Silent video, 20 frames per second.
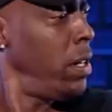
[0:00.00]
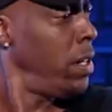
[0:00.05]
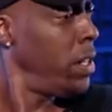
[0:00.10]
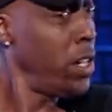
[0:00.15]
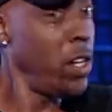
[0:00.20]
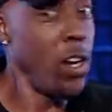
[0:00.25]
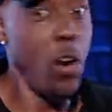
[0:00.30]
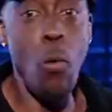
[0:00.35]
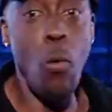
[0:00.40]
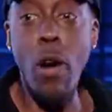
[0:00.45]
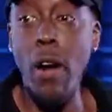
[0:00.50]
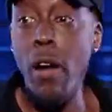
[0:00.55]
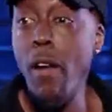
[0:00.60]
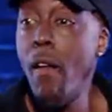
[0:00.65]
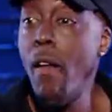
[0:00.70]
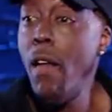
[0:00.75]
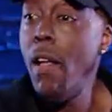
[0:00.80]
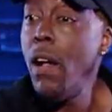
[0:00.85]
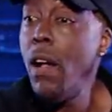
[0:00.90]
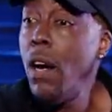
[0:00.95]
you know, where
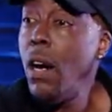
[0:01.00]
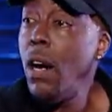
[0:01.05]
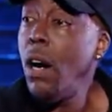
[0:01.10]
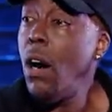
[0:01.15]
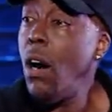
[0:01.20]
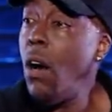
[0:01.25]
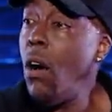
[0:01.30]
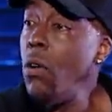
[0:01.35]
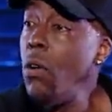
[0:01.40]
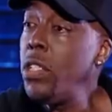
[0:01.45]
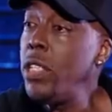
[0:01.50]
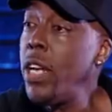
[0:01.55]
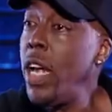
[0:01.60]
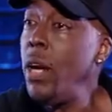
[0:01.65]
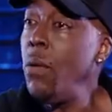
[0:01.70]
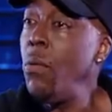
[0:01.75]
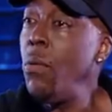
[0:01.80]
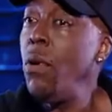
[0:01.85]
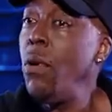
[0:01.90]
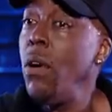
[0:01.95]
OJ
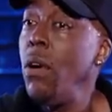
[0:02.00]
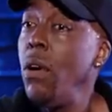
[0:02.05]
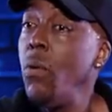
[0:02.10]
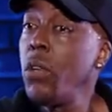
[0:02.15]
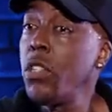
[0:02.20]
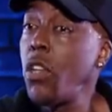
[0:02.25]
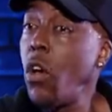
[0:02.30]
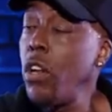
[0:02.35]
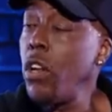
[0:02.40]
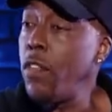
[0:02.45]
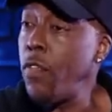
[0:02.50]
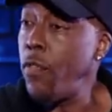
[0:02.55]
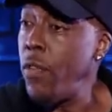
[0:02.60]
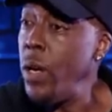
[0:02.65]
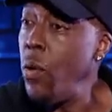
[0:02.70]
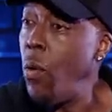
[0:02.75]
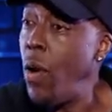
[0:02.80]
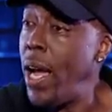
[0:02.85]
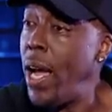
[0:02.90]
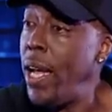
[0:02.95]
was on the
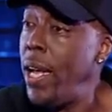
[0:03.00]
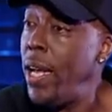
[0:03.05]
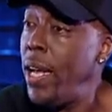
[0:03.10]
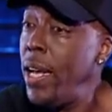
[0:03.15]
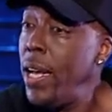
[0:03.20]
freeway